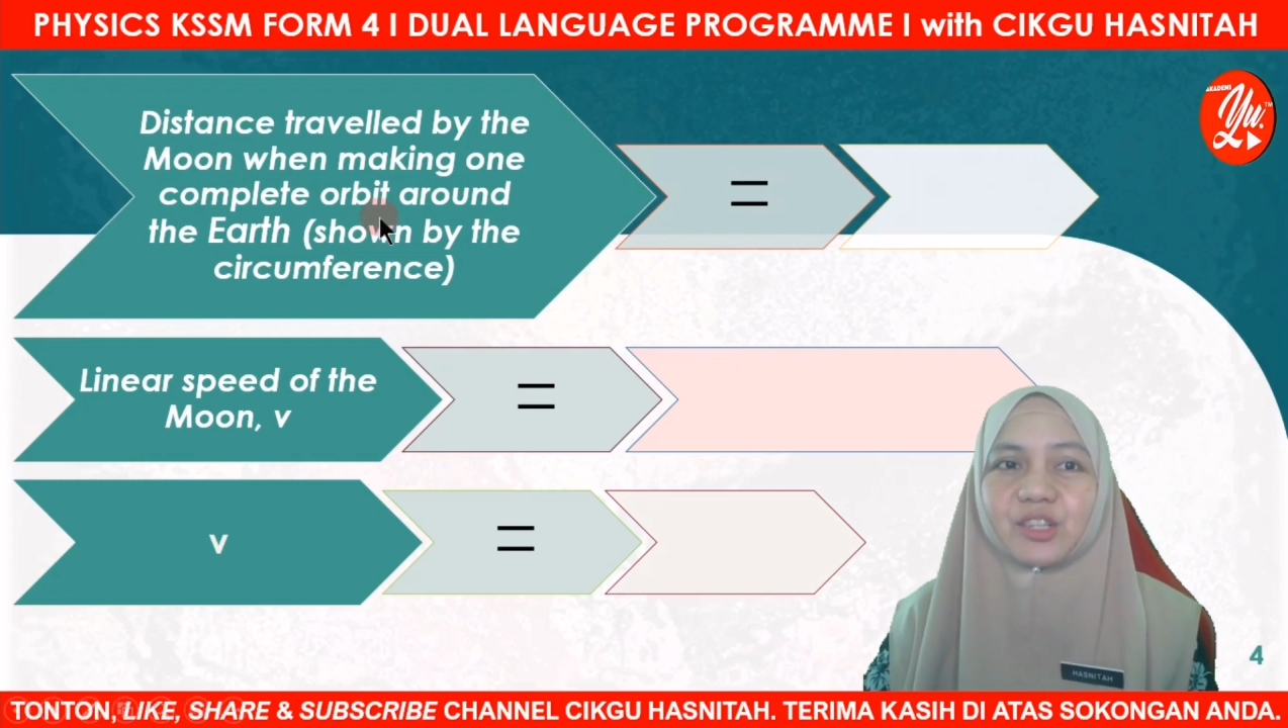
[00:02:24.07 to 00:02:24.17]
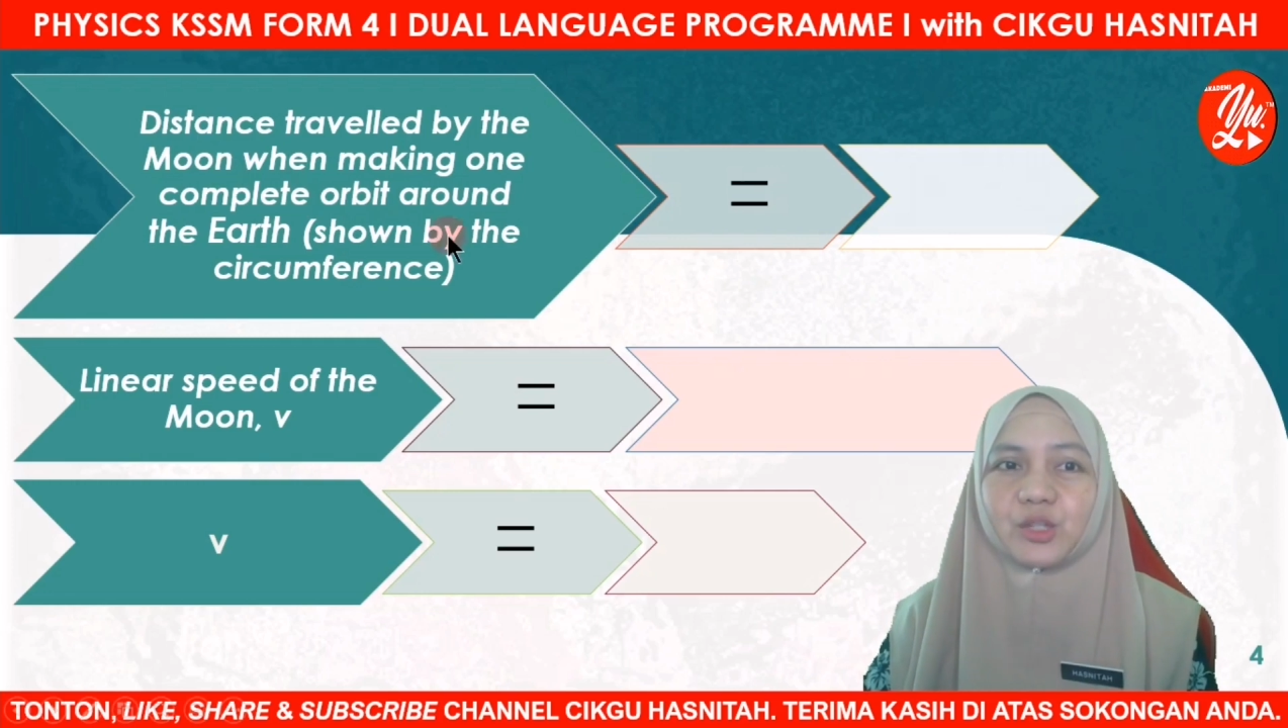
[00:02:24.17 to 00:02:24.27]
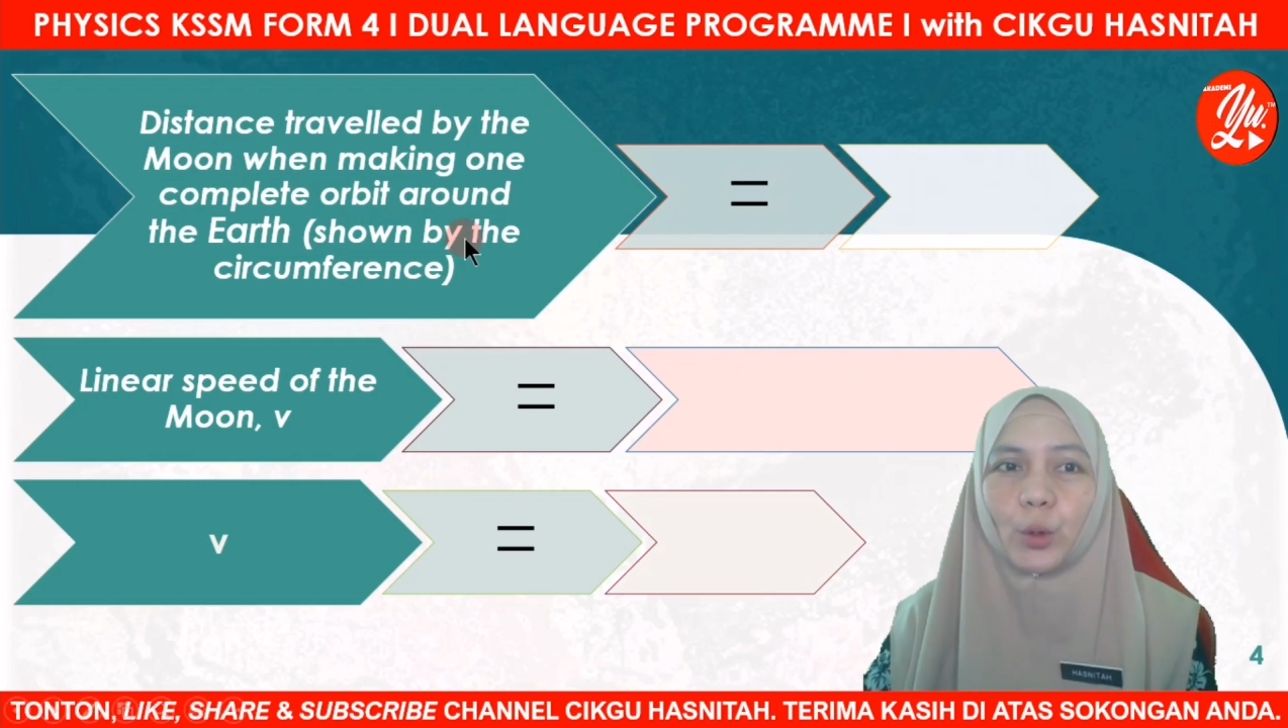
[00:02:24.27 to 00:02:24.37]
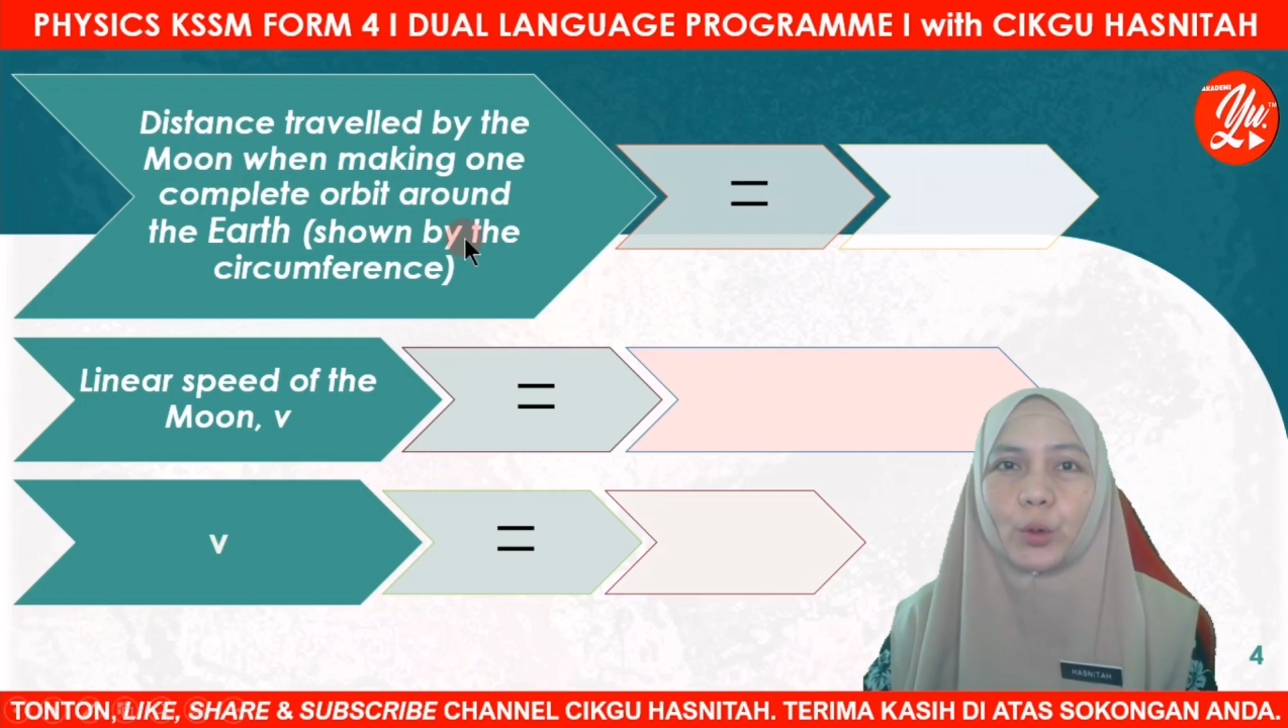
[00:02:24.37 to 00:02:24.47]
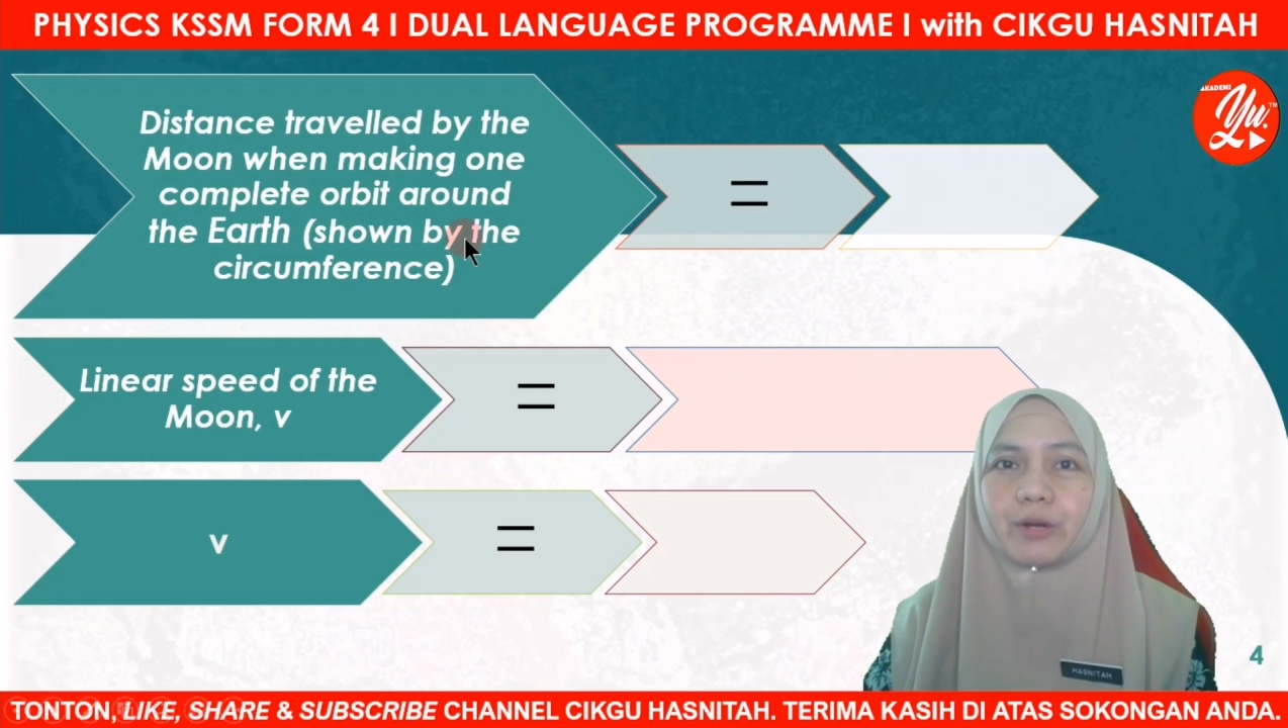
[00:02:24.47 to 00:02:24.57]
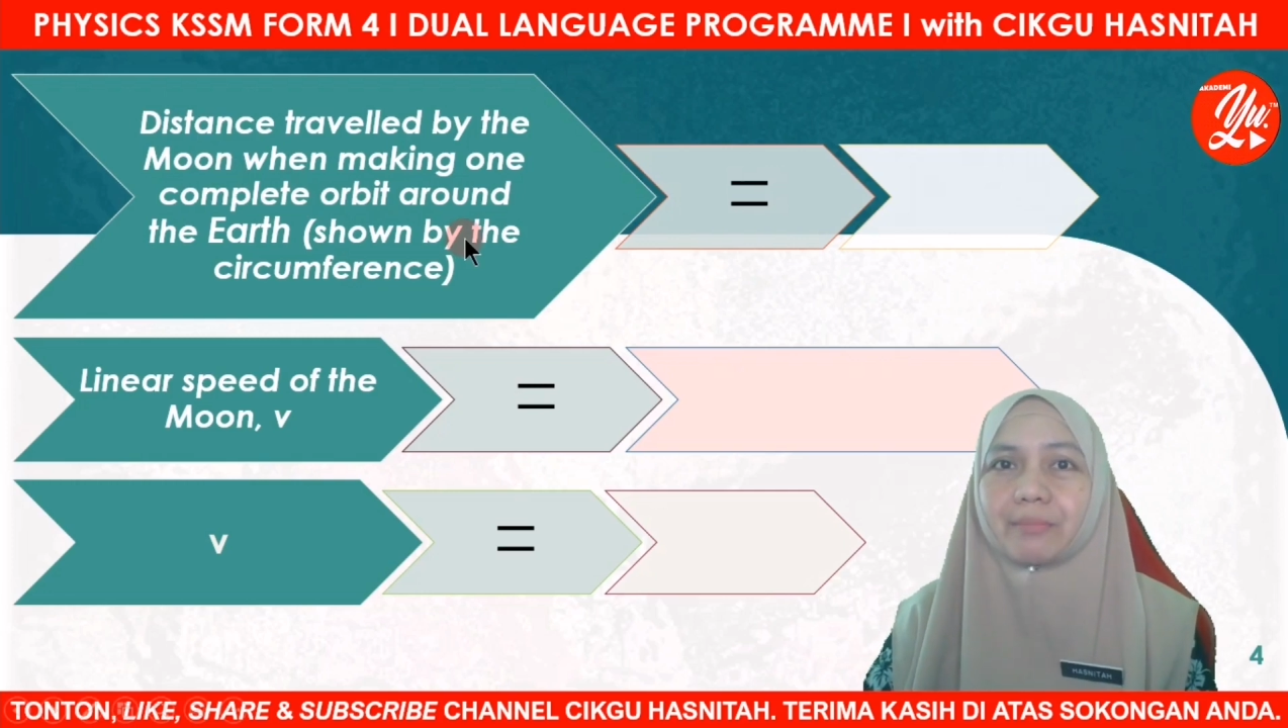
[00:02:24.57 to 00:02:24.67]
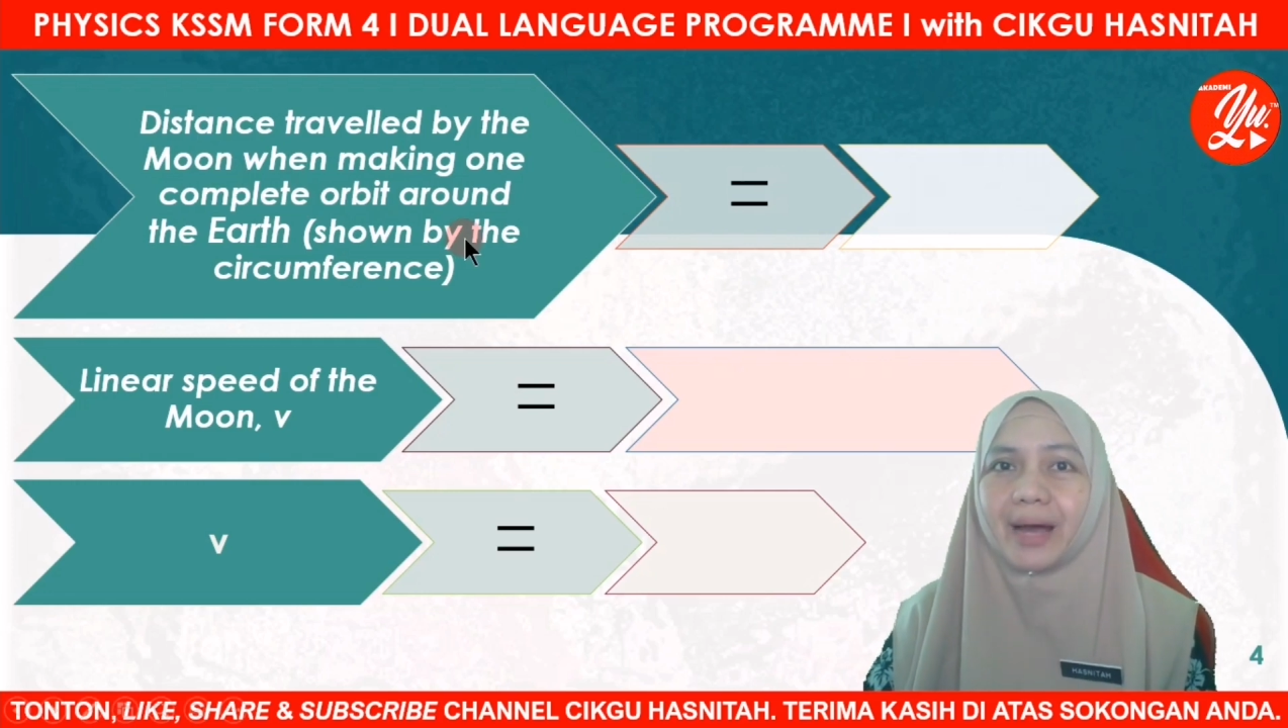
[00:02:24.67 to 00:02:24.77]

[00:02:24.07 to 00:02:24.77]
shown